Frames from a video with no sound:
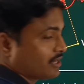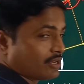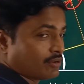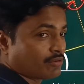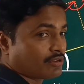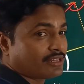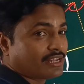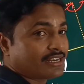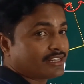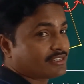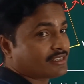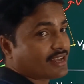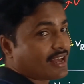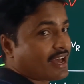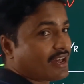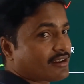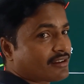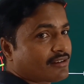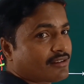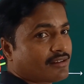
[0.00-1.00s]
you know that is
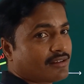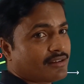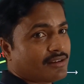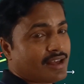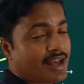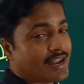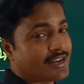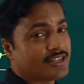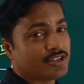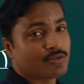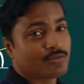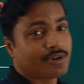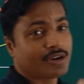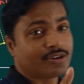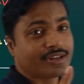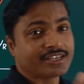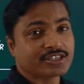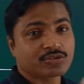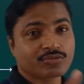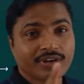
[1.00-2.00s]
R is
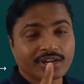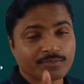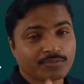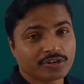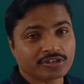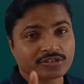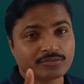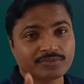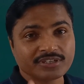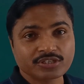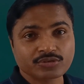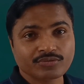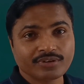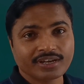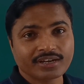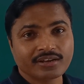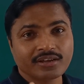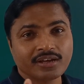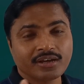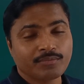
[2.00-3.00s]
equal to A square plus B
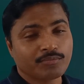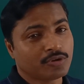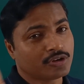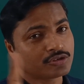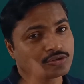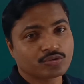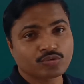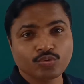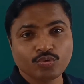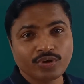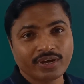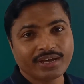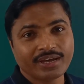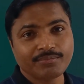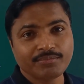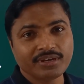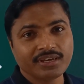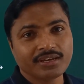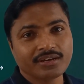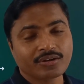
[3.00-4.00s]
square plus
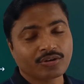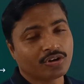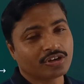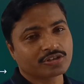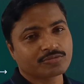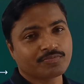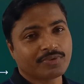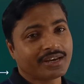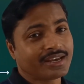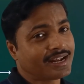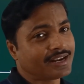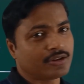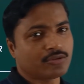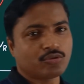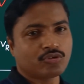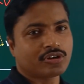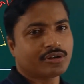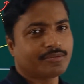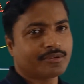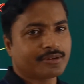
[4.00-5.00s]
2AB cos phi and
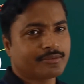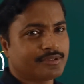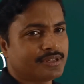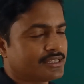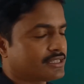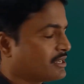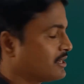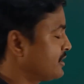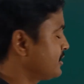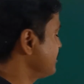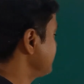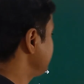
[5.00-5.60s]
root over of this,